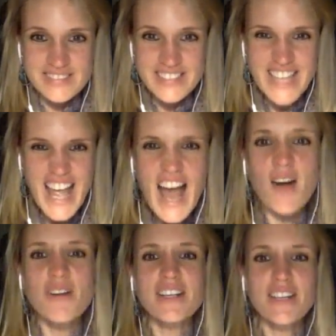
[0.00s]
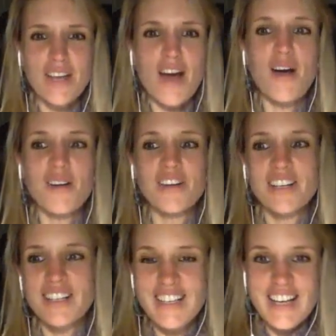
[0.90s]
Yeah, we can go.
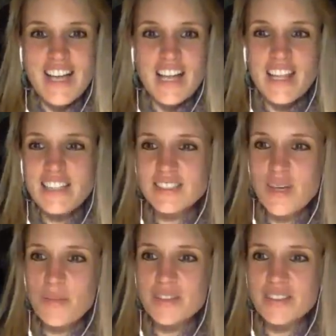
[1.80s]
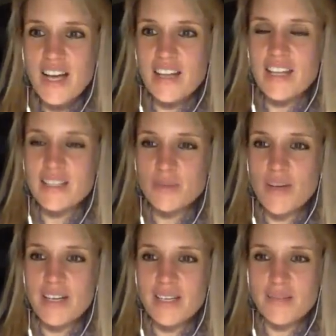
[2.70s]
That's so bizarre that it's
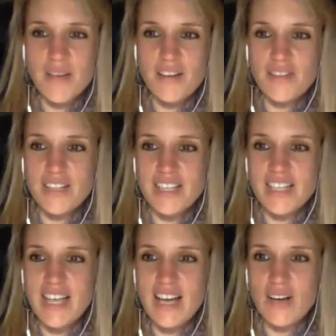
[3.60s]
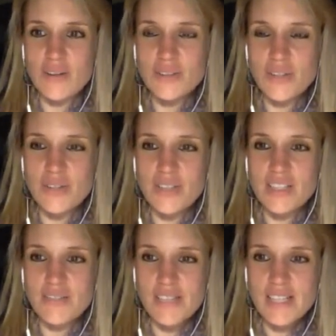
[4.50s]
working perfectly now. So it
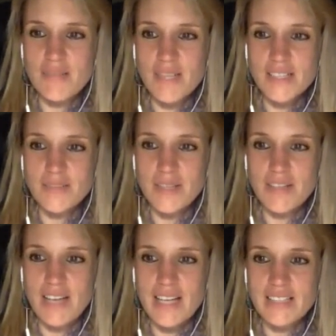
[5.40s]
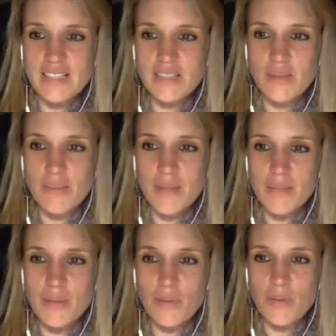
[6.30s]
really must be related to when people
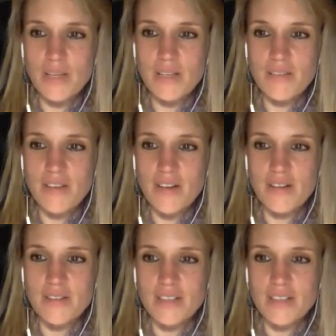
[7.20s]
call in the phone.